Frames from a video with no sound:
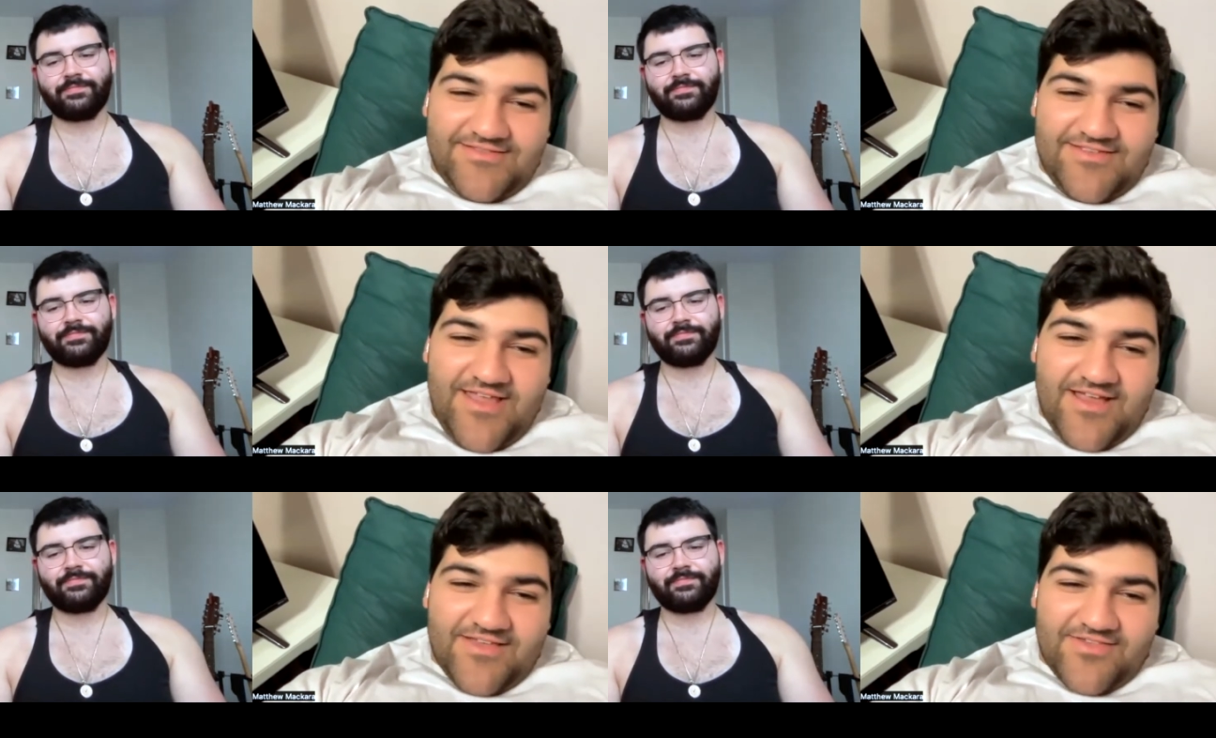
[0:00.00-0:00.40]

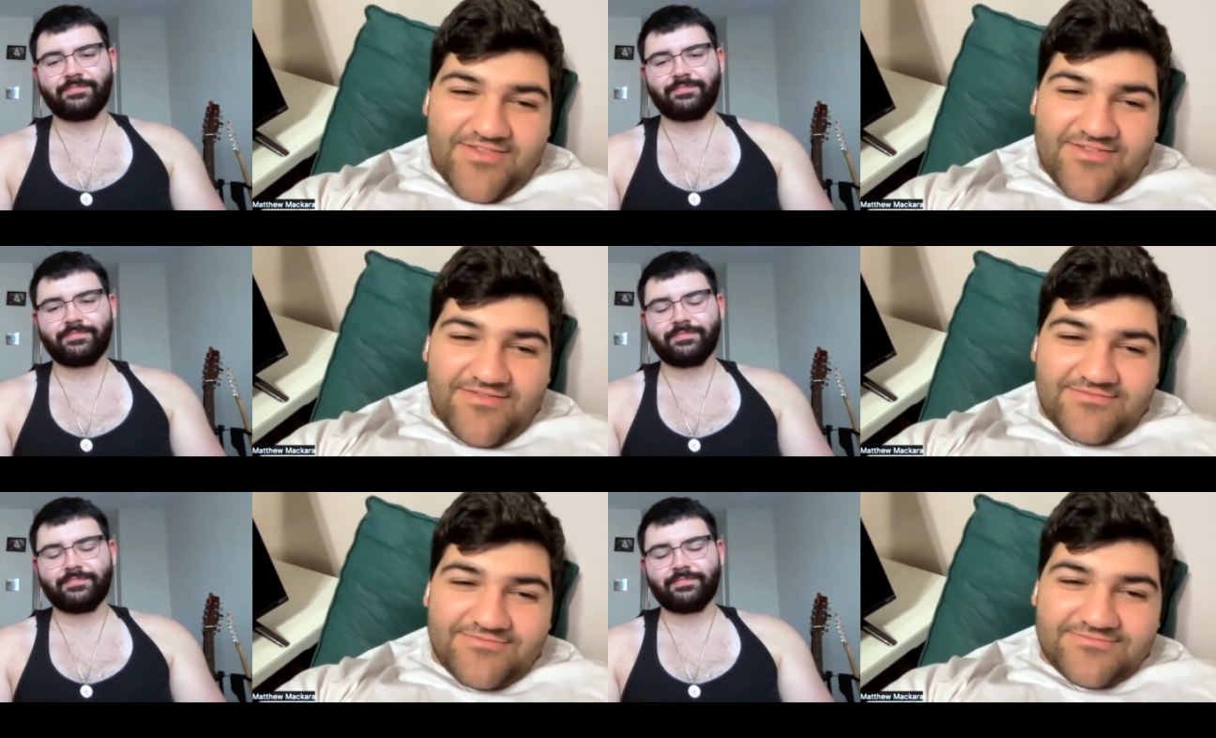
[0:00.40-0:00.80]

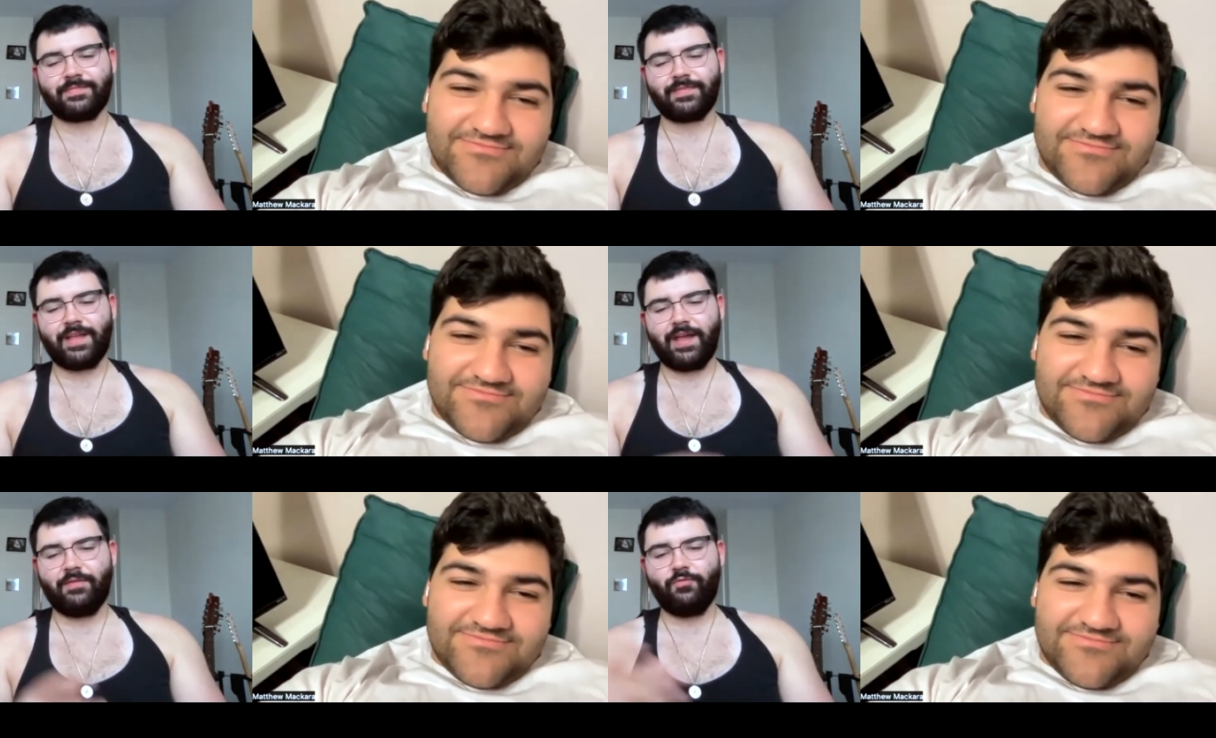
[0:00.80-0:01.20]
Speaker 1: Yes.
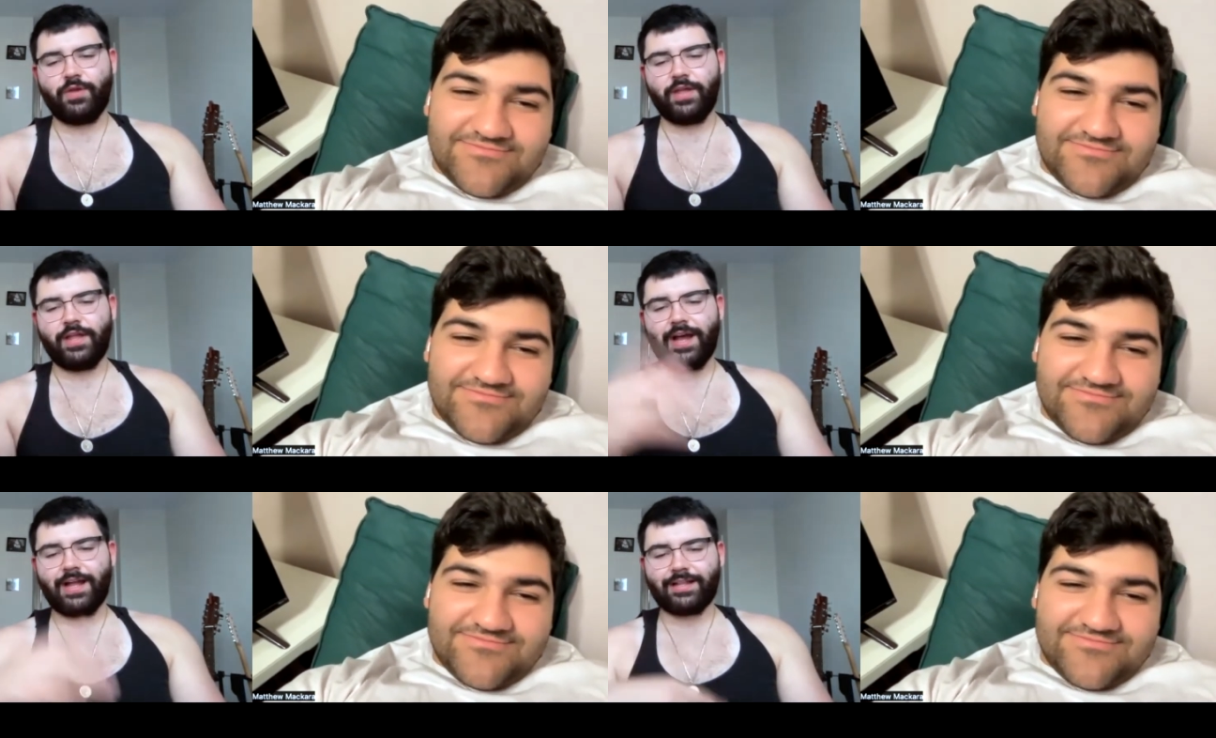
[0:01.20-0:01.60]
And
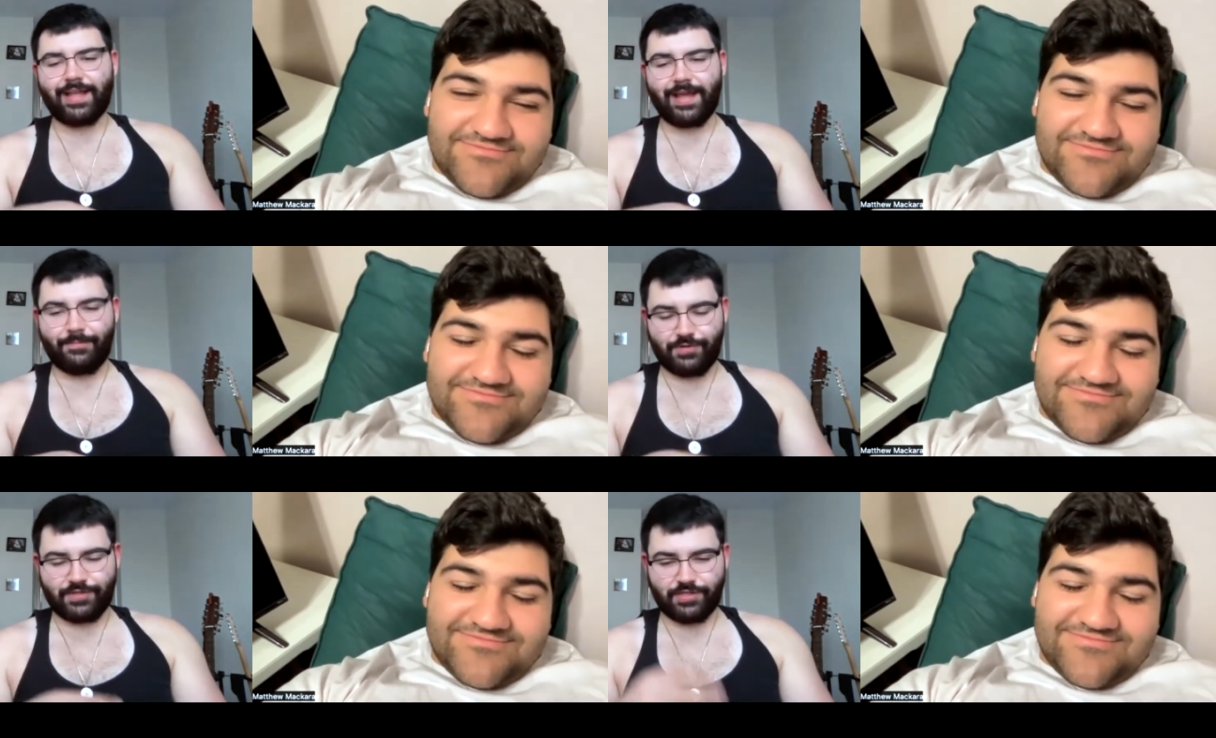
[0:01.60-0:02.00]
we got the
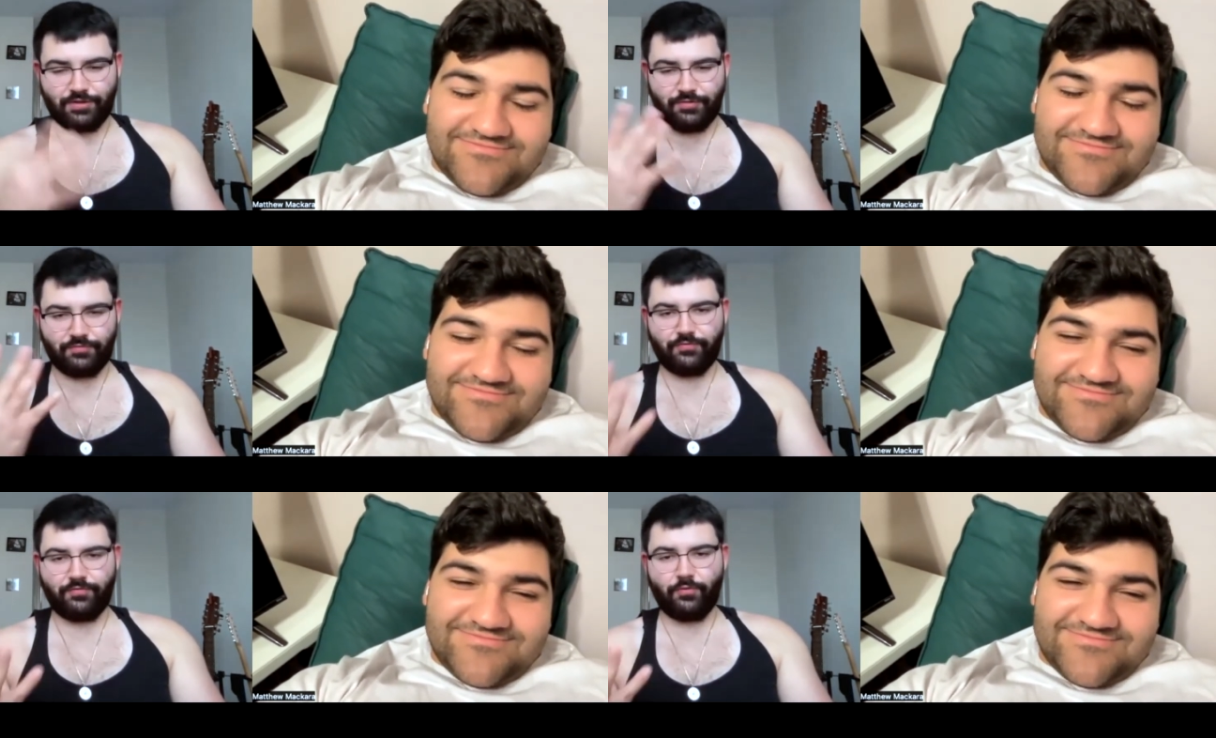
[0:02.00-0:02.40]

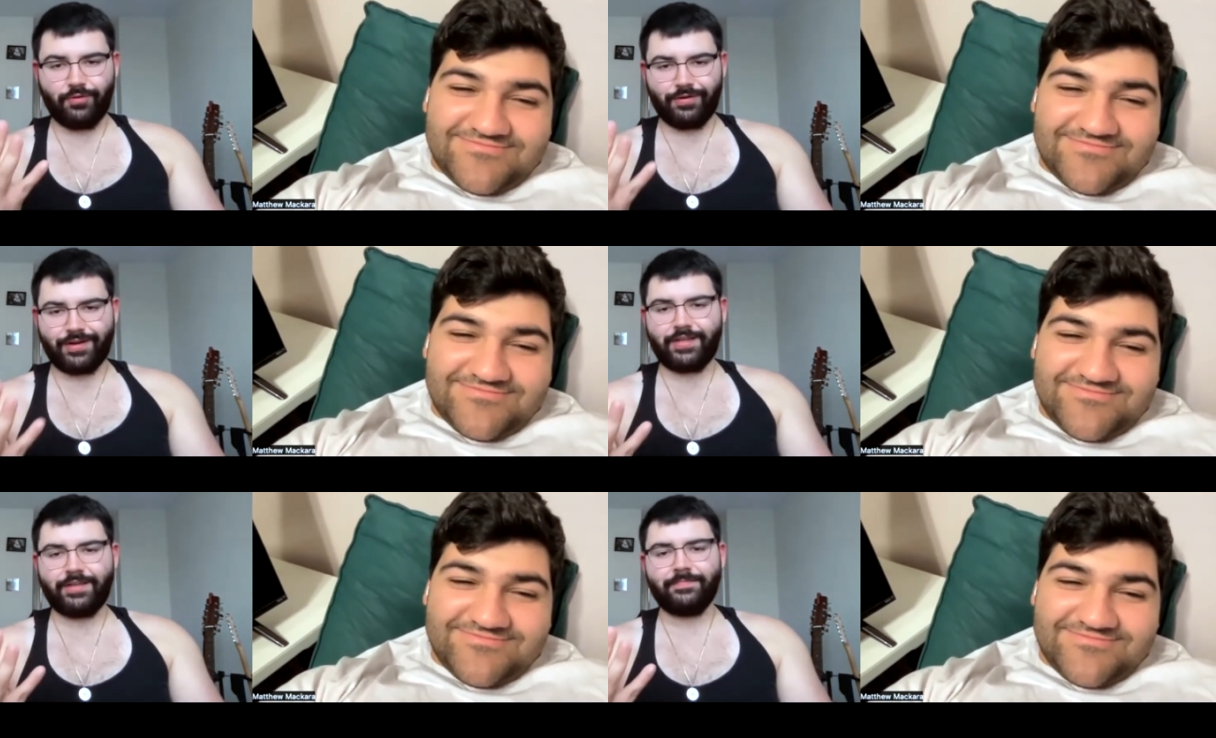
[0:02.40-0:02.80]
episode
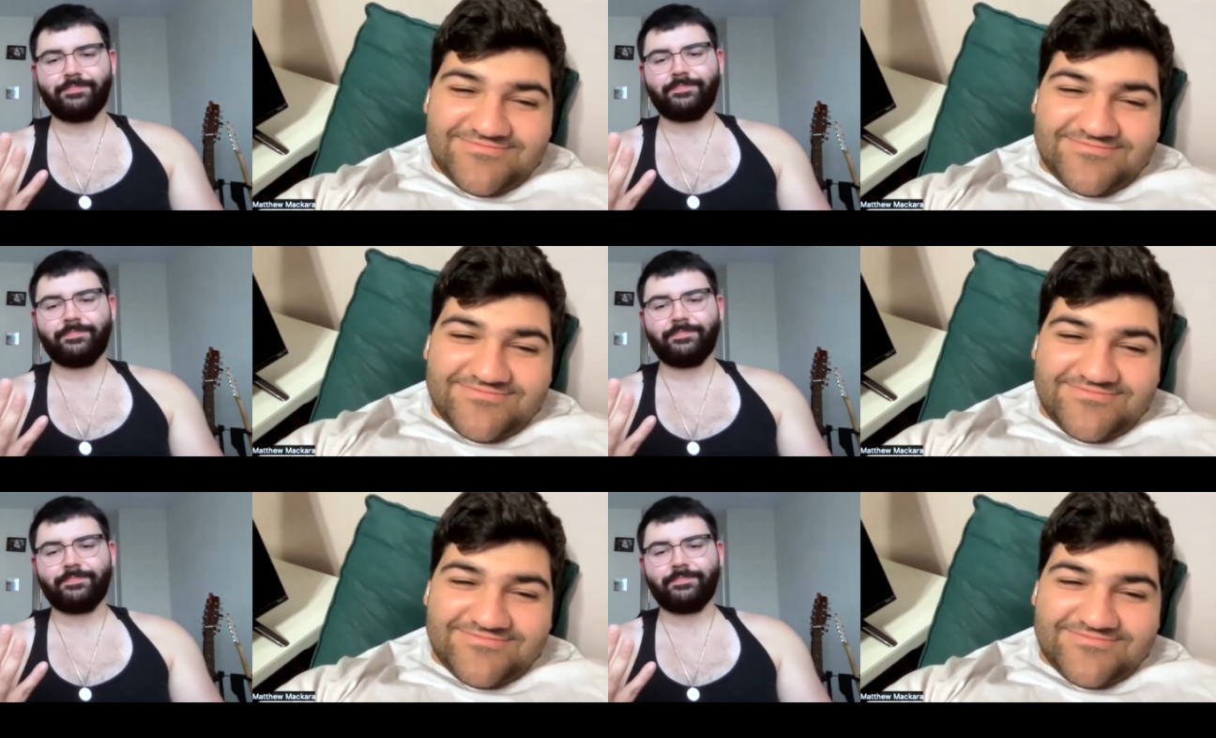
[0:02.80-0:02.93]
40,